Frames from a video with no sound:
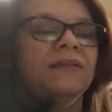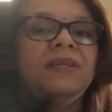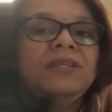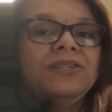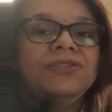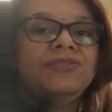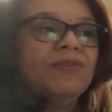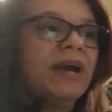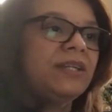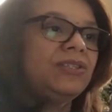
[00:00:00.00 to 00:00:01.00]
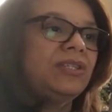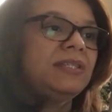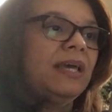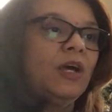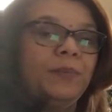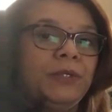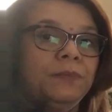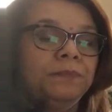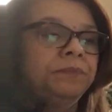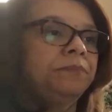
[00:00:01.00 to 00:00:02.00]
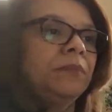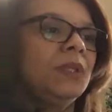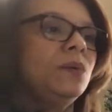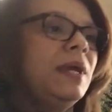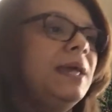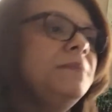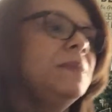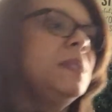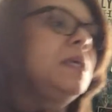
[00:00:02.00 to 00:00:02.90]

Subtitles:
These are just strategies to help you. Okay?